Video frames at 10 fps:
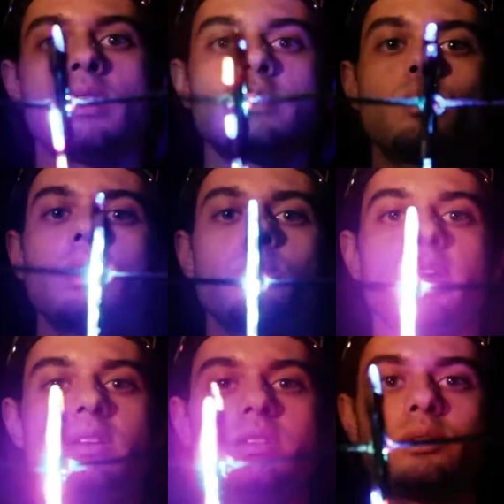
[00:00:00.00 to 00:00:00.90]
That's
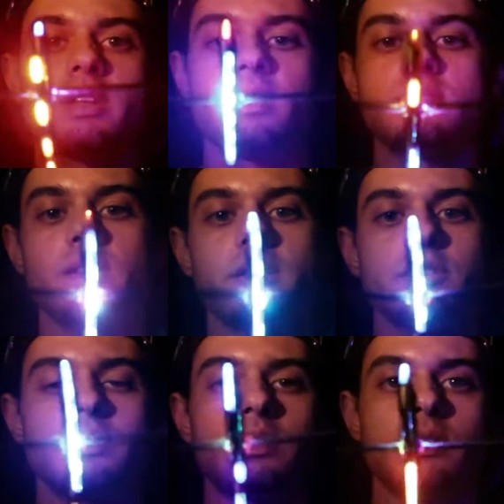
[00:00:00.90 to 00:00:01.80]
one way to do an
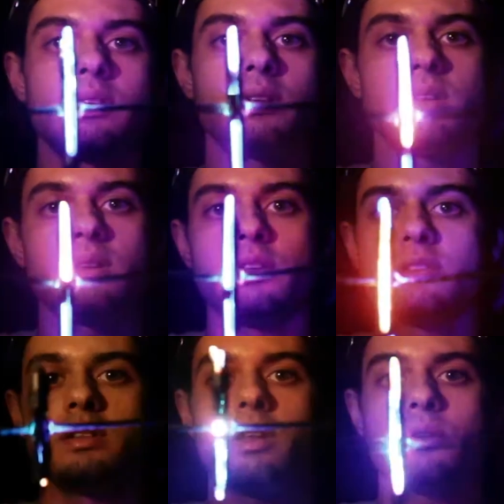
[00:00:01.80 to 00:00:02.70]
isolation.
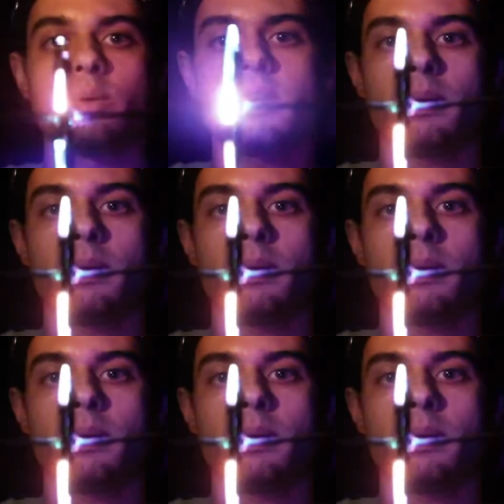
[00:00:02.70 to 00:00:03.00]
Here's another